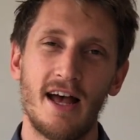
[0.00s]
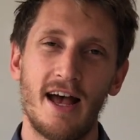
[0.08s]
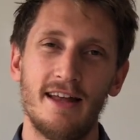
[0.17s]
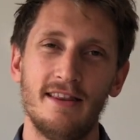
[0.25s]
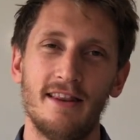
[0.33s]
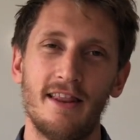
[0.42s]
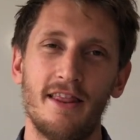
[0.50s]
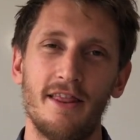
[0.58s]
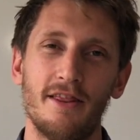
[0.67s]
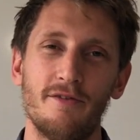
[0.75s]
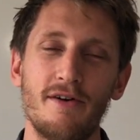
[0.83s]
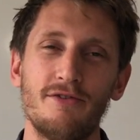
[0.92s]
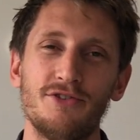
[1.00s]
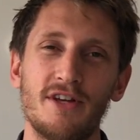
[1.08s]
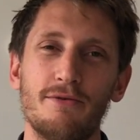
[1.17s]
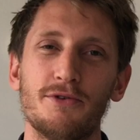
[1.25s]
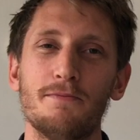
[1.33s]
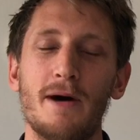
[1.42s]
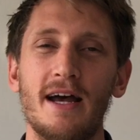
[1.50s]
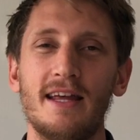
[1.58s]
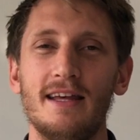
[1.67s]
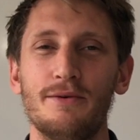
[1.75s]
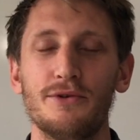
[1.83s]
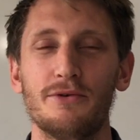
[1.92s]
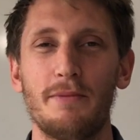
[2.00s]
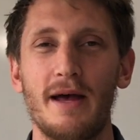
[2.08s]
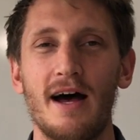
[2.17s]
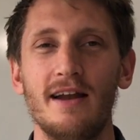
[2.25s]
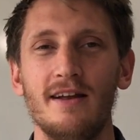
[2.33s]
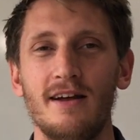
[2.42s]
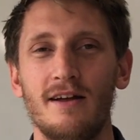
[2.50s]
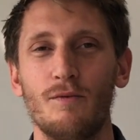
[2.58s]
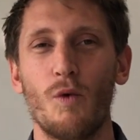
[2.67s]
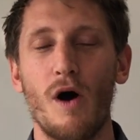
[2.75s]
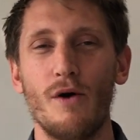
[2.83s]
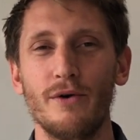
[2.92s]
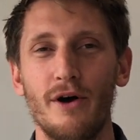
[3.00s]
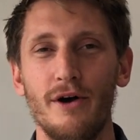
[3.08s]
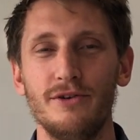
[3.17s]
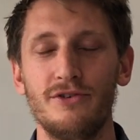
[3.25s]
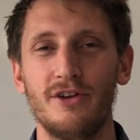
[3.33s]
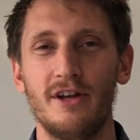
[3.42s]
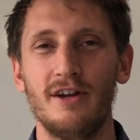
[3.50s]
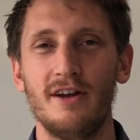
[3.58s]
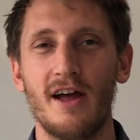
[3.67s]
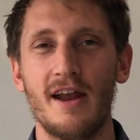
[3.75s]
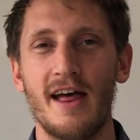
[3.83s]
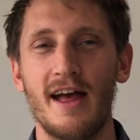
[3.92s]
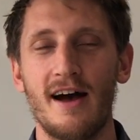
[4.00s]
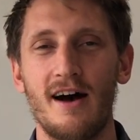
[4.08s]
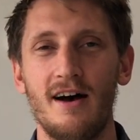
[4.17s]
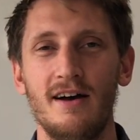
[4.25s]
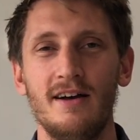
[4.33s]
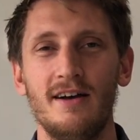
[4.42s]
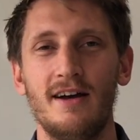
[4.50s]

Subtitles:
And the reference he was making was about wild oats and how